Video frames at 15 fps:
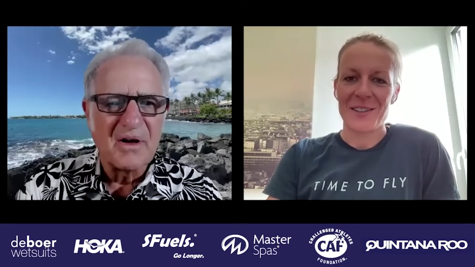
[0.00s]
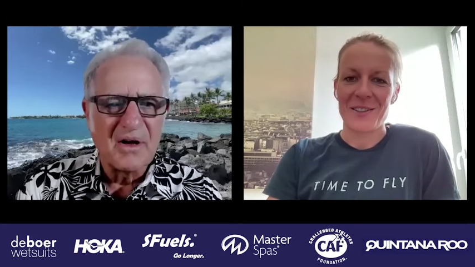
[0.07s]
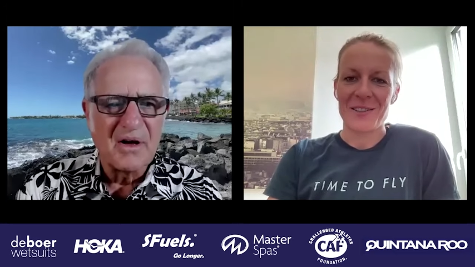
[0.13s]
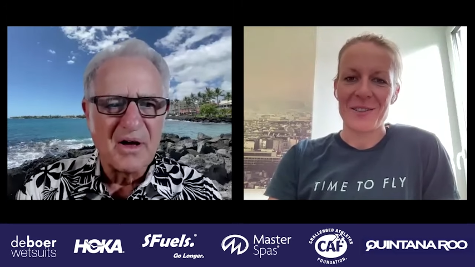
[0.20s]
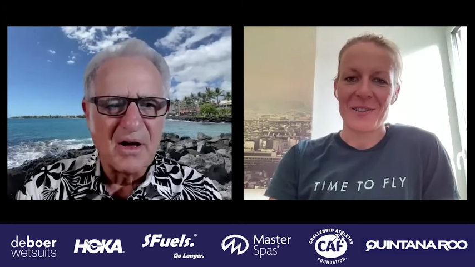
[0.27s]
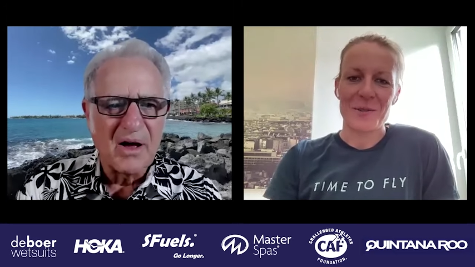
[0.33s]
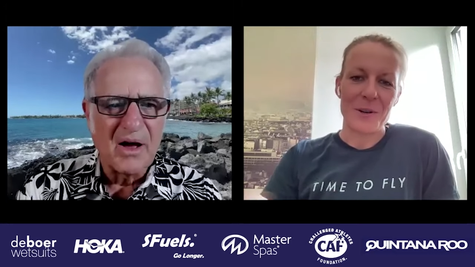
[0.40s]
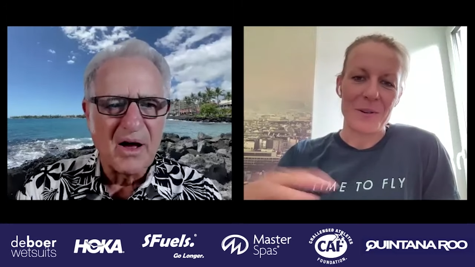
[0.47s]

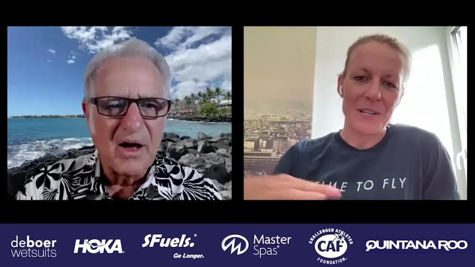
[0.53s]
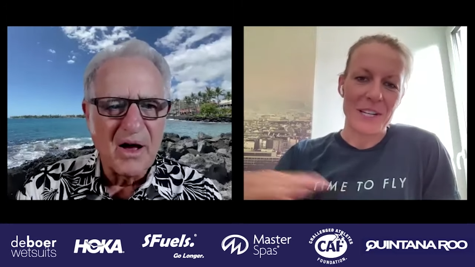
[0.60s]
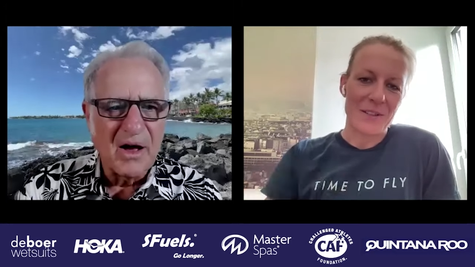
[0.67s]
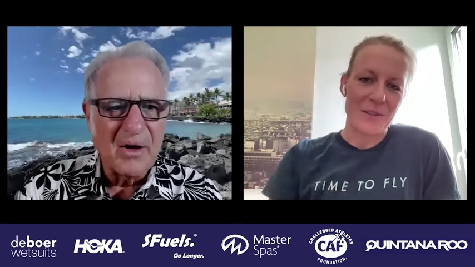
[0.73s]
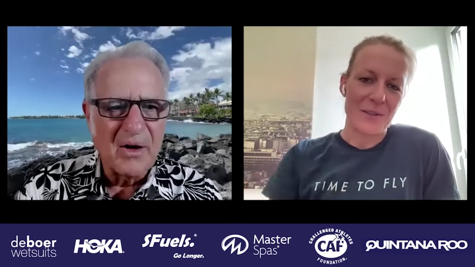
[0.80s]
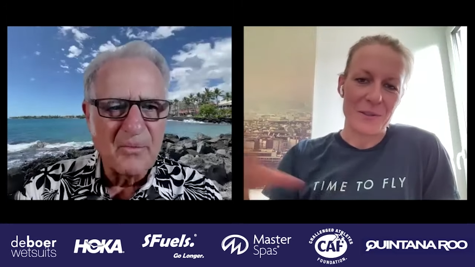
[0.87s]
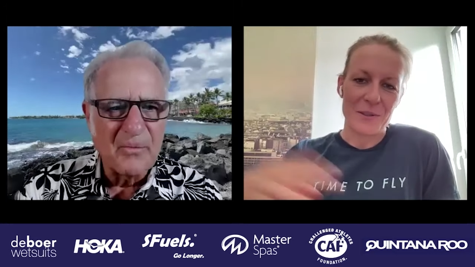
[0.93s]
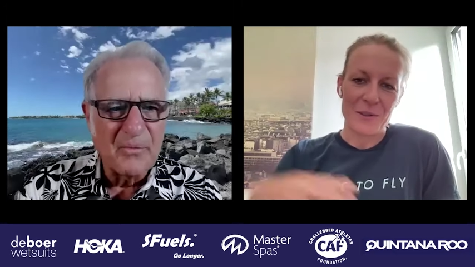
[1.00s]
Speaker 1: also rode
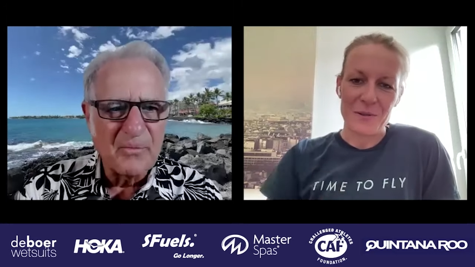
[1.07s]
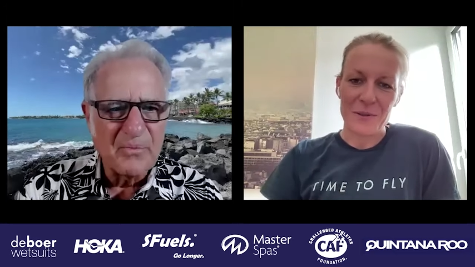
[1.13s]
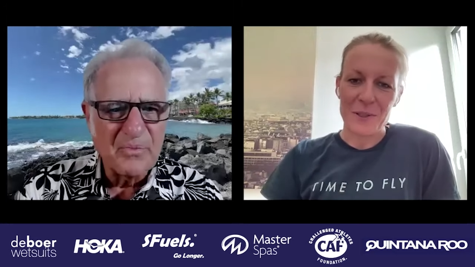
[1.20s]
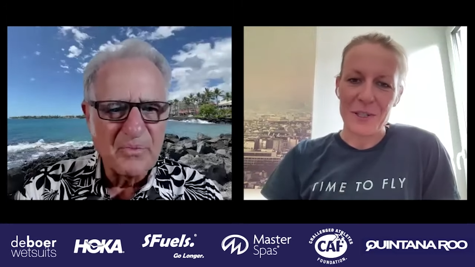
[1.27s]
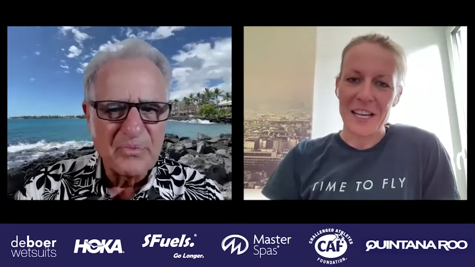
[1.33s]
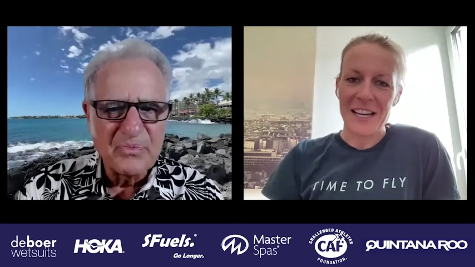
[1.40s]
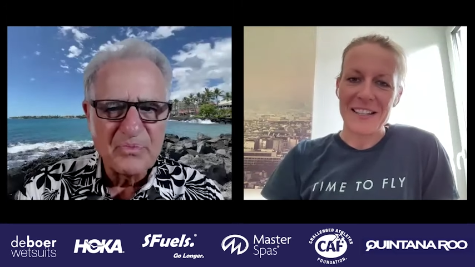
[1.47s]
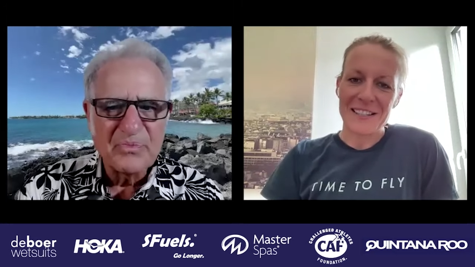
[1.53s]
it on on
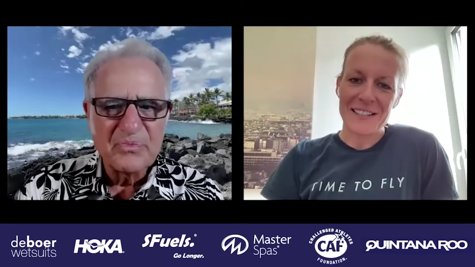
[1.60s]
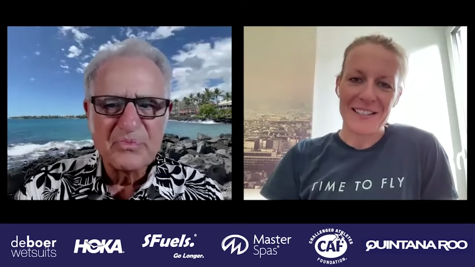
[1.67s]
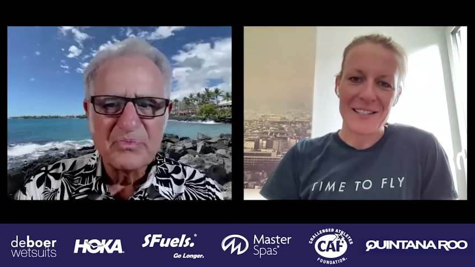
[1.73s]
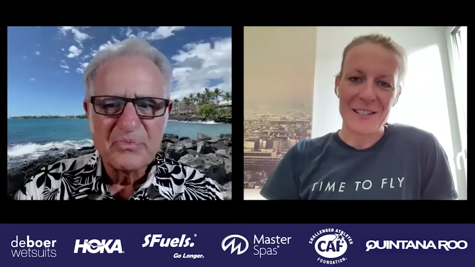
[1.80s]
full gas.